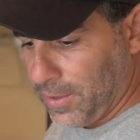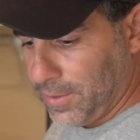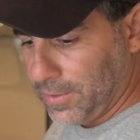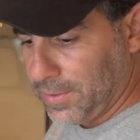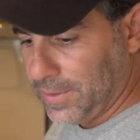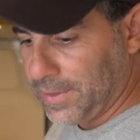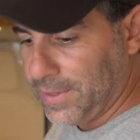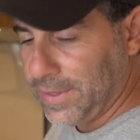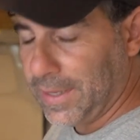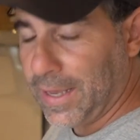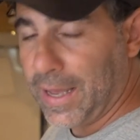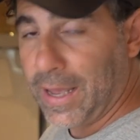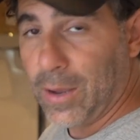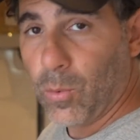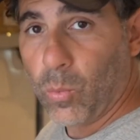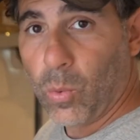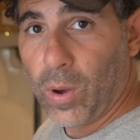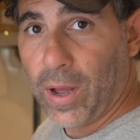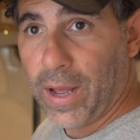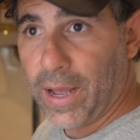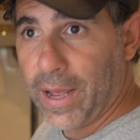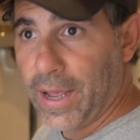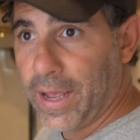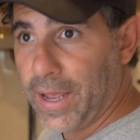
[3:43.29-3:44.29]

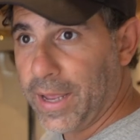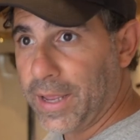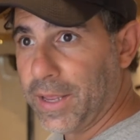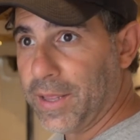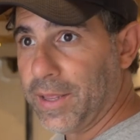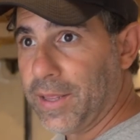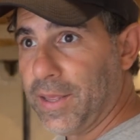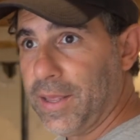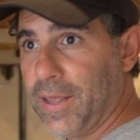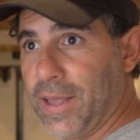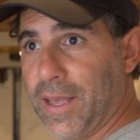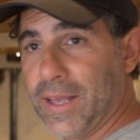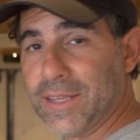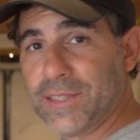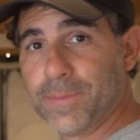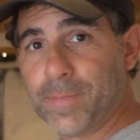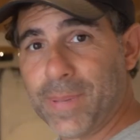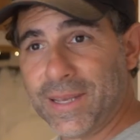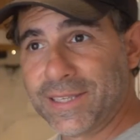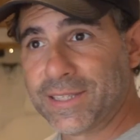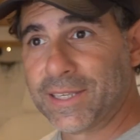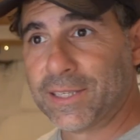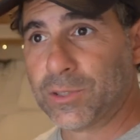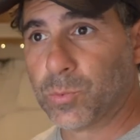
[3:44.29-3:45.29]
DIY as
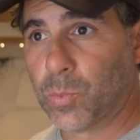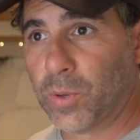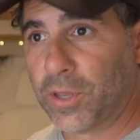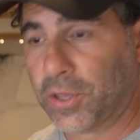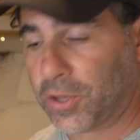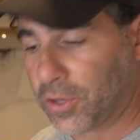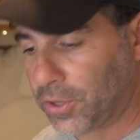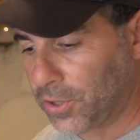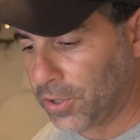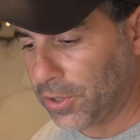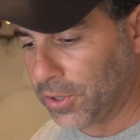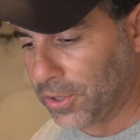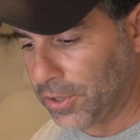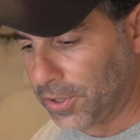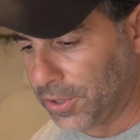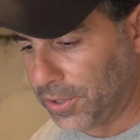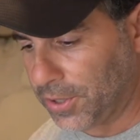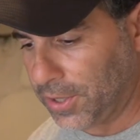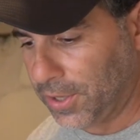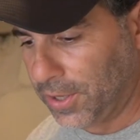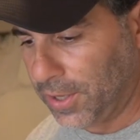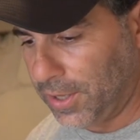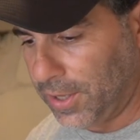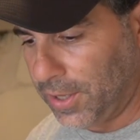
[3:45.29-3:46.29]
best as we could,
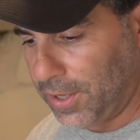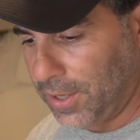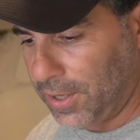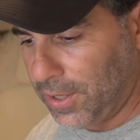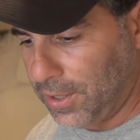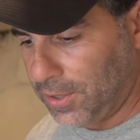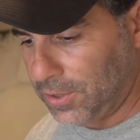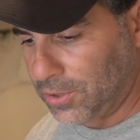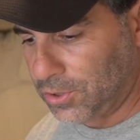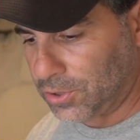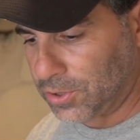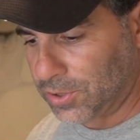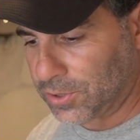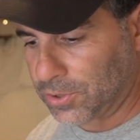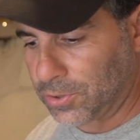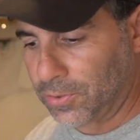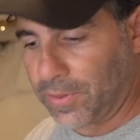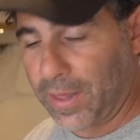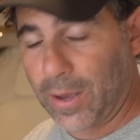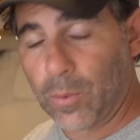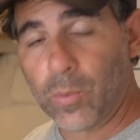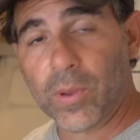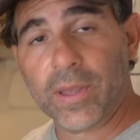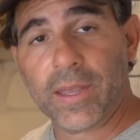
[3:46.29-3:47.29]
just so
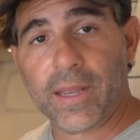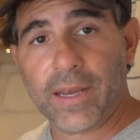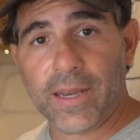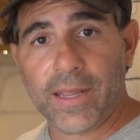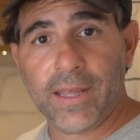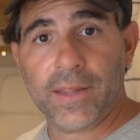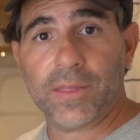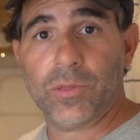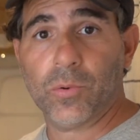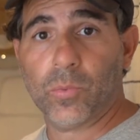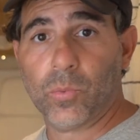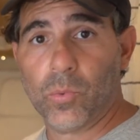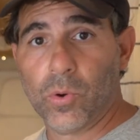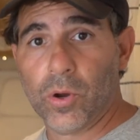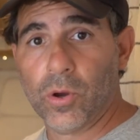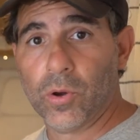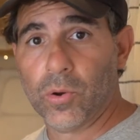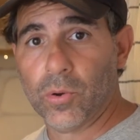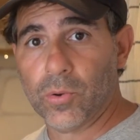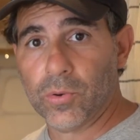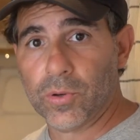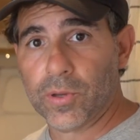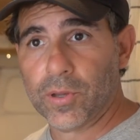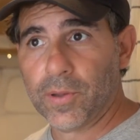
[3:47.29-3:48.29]
that we can hit the
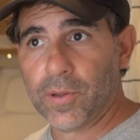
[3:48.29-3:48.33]
road.